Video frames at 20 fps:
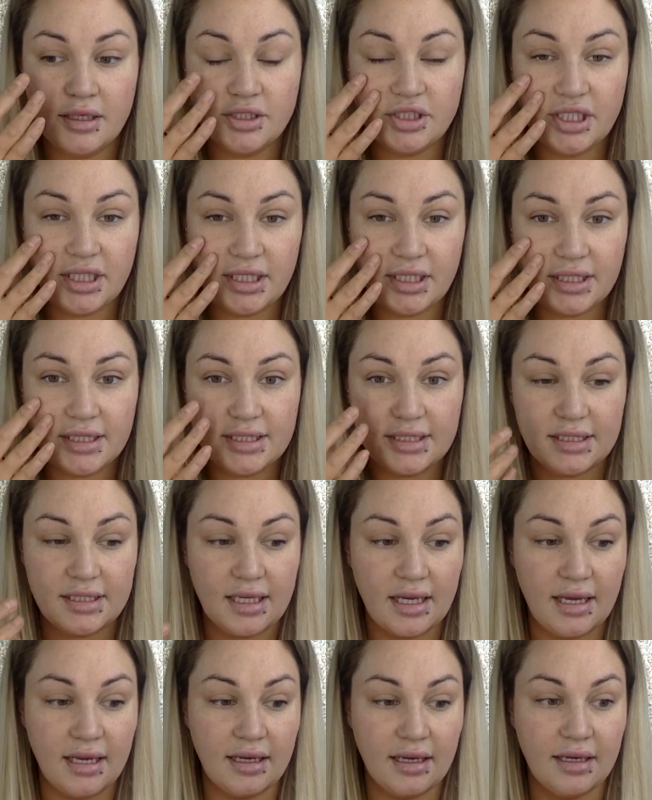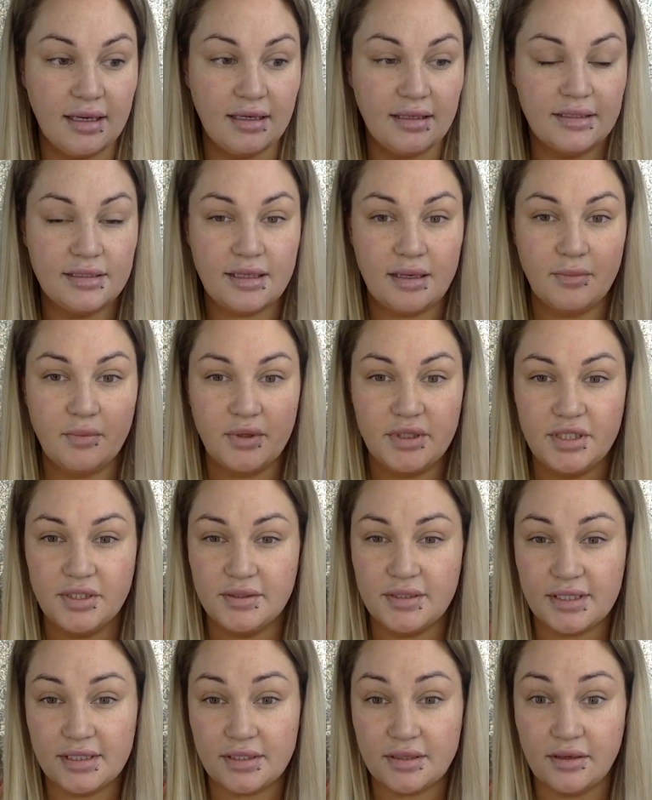cheeks and I'm going to
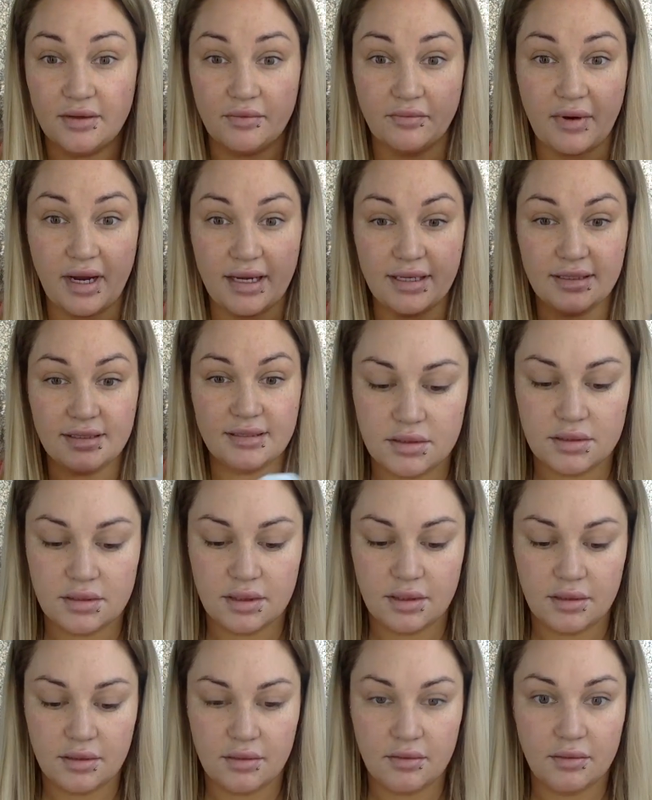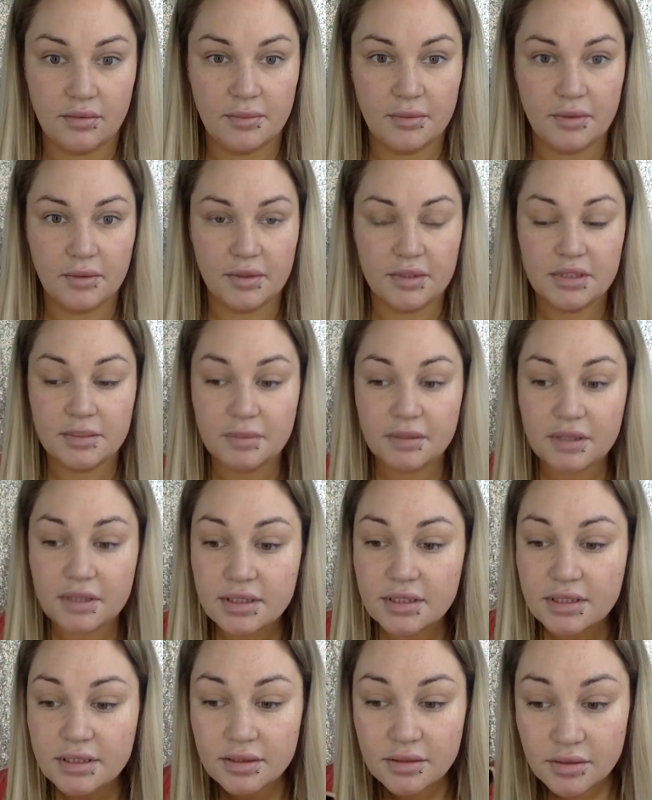use this on the rest. So I'm going to put
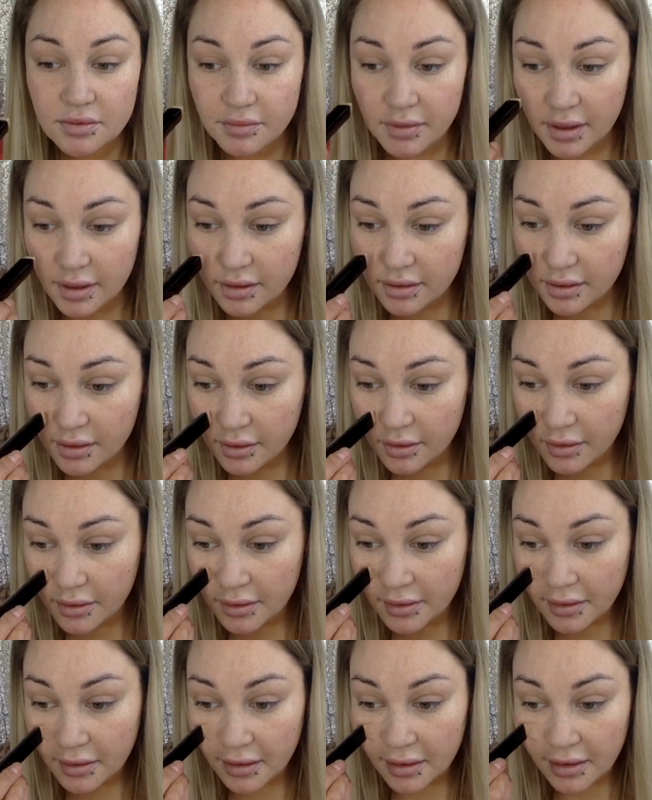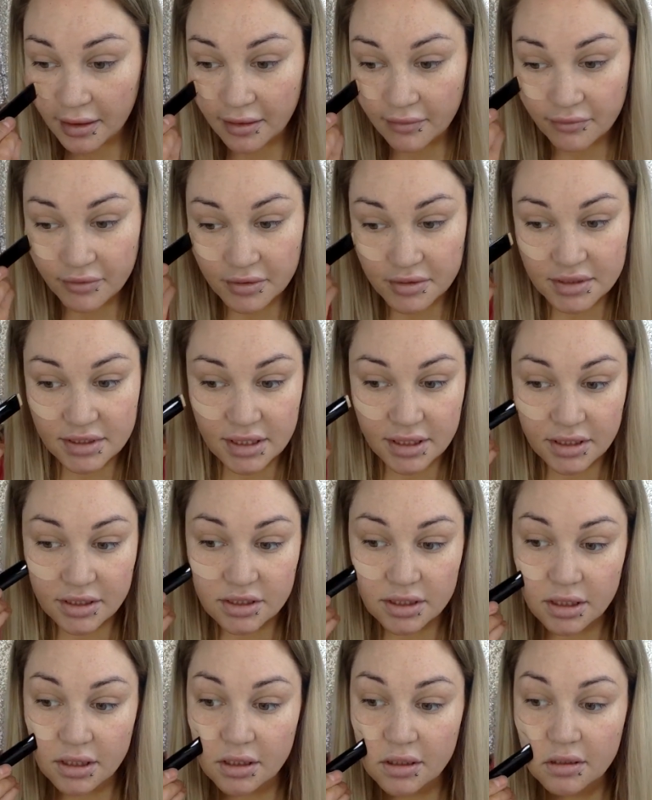this directly on. I have
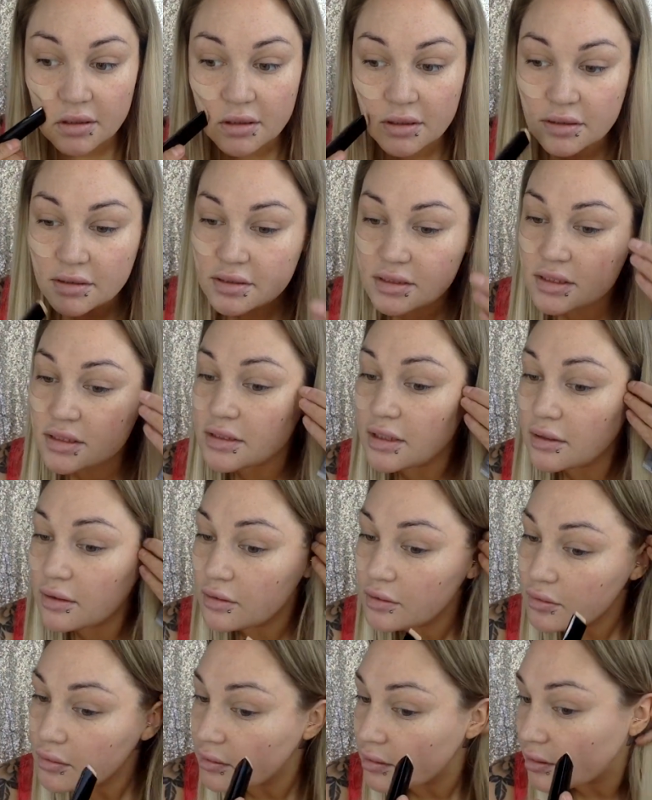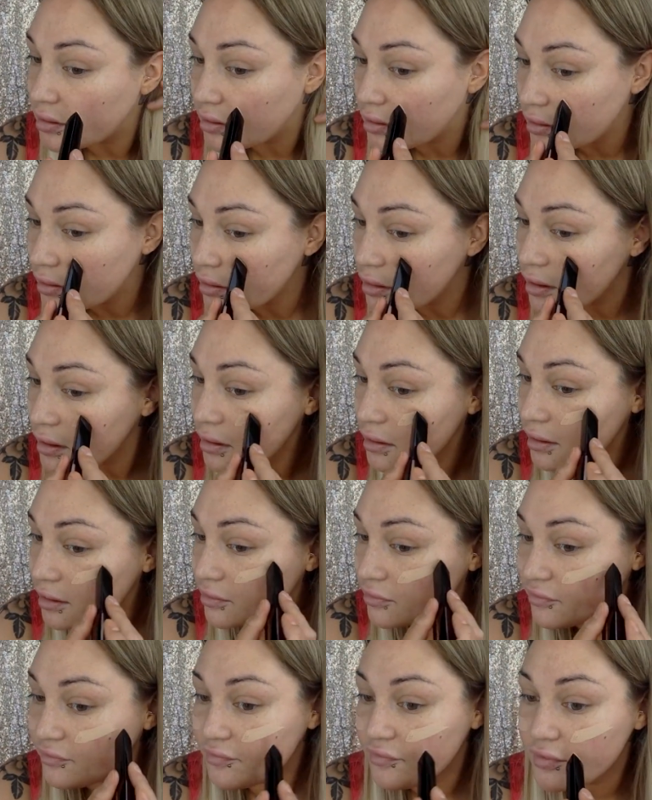rosacea, so I like
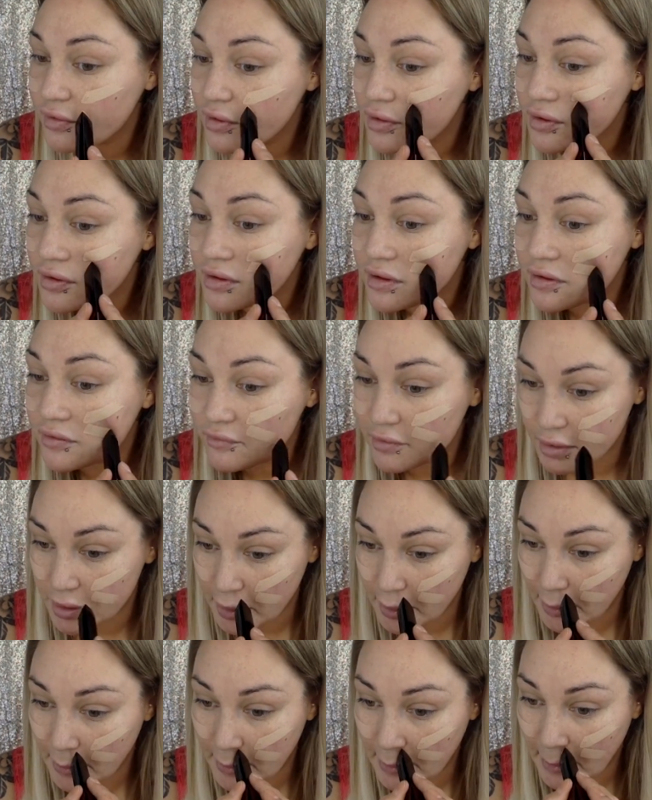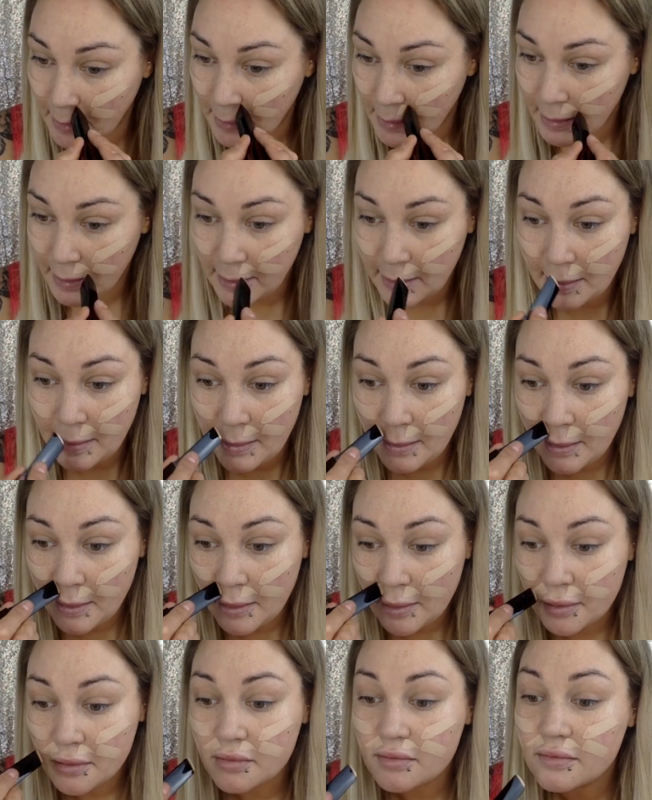fuller coverage.
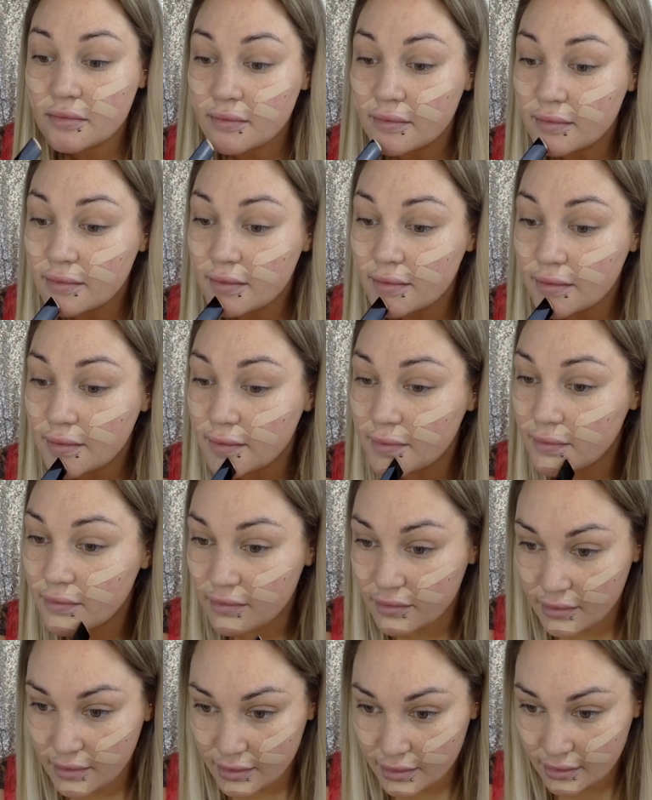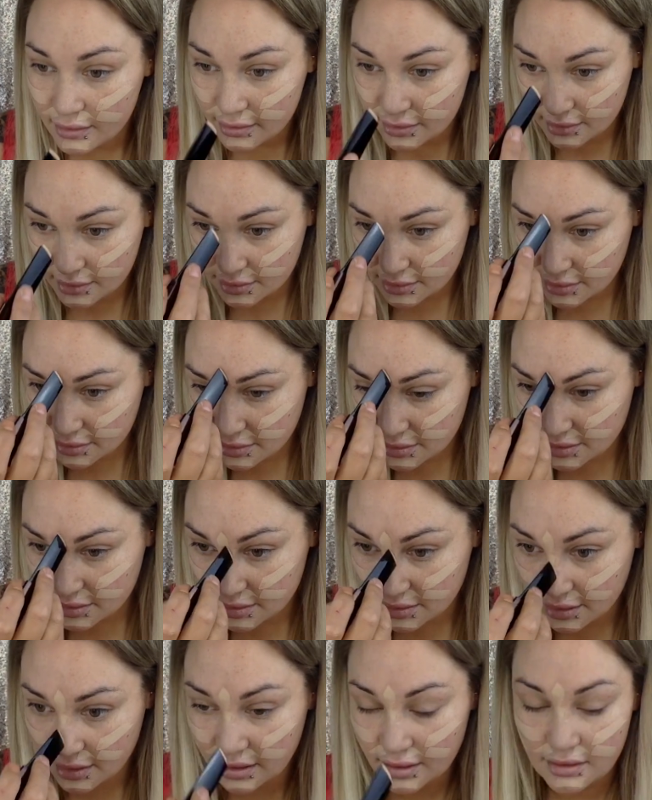So I'm going to do
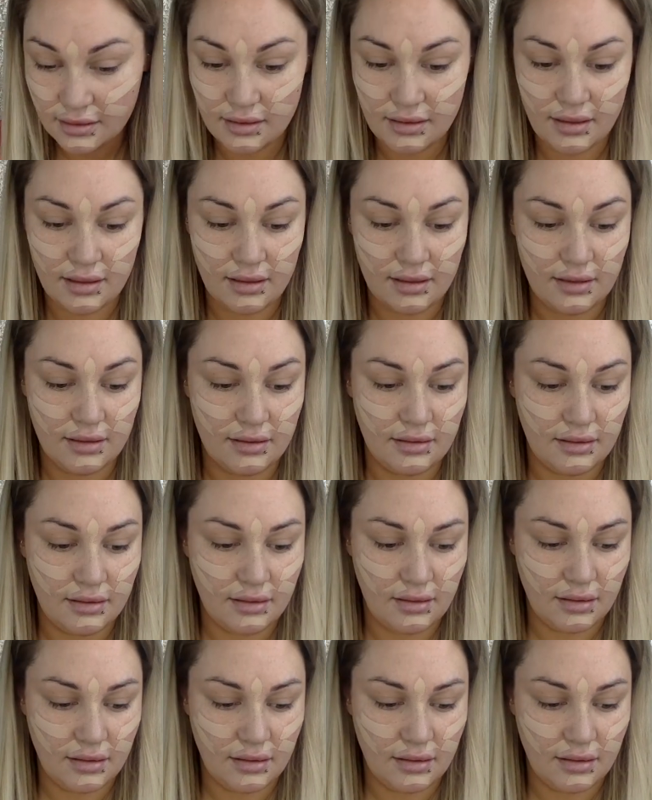that. And then